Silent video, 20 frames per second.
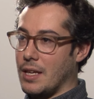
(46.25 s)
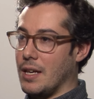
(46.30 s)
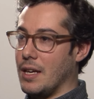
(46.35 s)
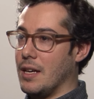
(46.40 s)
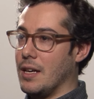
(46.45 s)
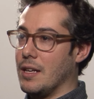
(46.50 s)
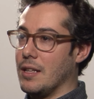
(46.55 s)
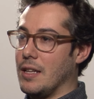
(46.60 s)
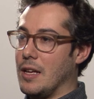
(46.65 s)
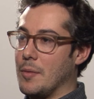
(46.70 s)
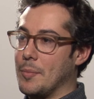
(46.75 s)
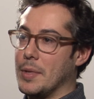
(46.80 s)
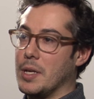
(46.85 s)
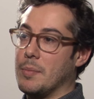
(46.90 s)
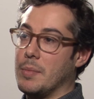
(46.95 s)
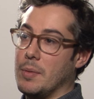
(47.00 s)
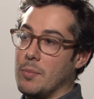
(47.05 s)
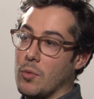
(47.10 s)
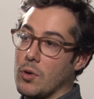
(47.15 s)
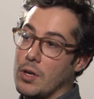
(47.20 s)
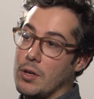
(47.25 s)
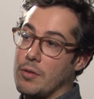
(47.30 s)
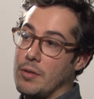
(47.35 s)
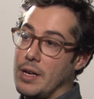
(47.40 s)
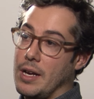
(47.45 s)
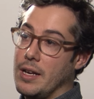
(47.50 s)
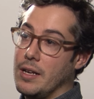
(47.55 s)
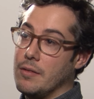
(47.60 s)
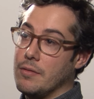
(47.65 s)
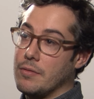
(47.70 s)
allow me to be more
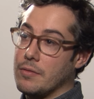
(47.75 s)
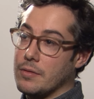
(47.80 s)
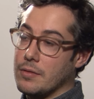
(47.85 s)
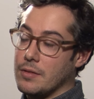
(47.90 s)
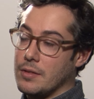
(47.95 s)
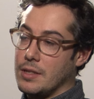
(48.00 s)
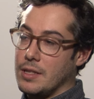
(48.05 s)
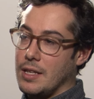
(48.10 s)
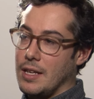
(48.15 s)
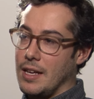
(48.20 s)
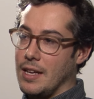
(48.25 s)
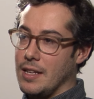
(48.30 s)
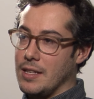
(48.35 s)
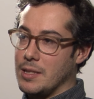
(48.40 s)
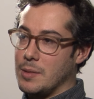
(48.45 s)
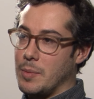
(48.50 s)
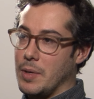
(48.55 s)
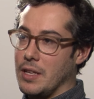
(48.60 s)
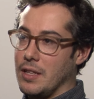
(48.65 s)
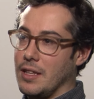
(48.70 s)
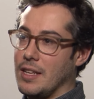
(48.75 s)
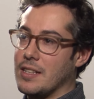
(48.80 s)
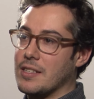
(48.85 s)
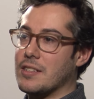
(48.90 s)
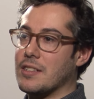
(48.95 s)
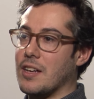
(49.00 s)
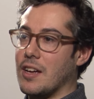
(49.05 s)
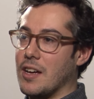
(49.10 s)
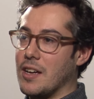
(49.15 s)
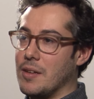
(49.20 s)
creative, and spend
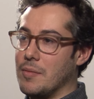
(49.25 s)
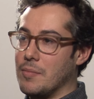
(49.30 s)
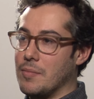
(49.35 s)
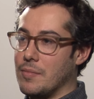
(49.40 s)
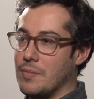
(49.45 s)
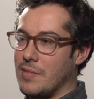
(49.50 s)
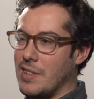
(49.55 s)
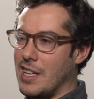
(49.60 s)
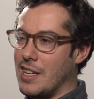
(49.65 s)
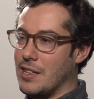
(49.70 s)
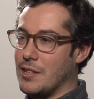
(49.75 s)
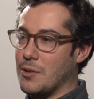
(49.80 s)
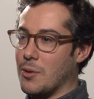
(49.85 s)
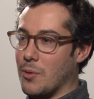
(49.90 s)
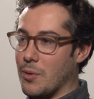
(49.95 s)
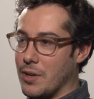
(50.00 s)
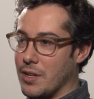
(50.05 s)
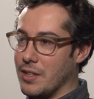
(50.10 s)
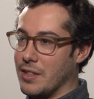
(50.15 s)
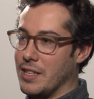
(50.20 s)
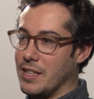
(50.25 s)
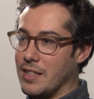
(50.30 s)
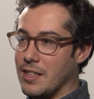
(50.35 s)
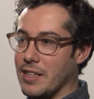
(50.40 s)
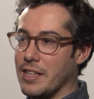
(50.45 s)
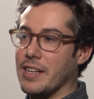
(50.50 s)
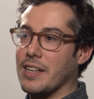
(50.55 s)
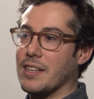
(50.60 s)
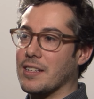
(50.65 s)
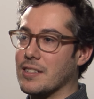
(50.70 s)
less time editorially
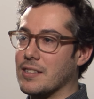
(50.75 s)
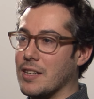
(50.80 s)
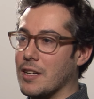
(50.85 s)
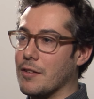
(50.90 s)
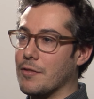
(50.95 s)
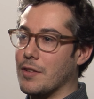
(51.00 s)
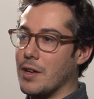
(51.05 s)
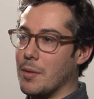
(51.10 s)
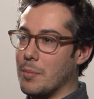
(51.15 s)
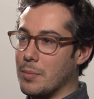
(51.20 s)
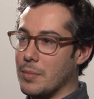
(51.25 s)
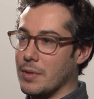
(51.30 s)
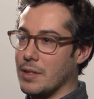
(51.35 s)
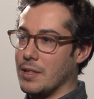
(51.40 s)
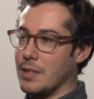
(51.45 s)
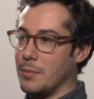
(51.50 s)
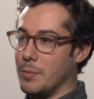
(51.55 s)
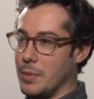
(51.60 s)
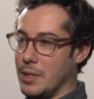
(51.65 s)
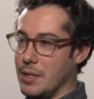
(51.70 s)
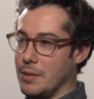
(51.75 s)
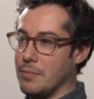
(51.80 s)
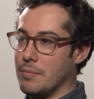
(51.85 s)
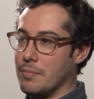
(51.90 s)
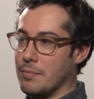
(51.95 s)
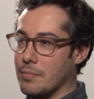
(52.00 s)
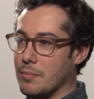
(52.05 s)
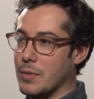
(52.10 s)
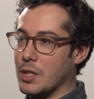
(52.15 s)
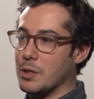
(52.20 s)
cleaning stuff up. It'll be
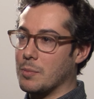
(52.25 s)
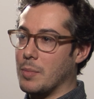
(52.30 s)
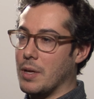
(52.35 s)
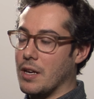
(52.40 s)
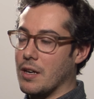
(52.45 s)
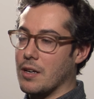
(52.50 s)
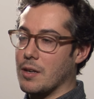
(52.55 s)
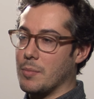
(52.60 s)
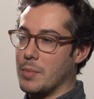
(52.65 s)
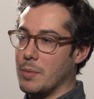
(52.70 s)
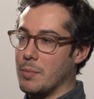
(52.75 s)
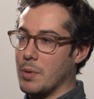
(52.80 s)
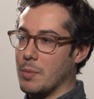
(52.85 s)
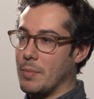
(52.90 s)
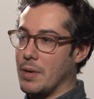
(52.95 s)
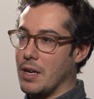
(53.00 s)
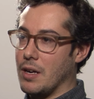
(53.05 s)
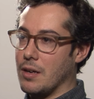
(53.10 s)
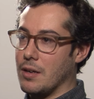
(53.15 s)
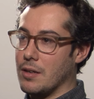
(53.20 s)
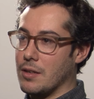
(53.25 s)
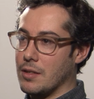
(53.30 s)
much better to be prepared.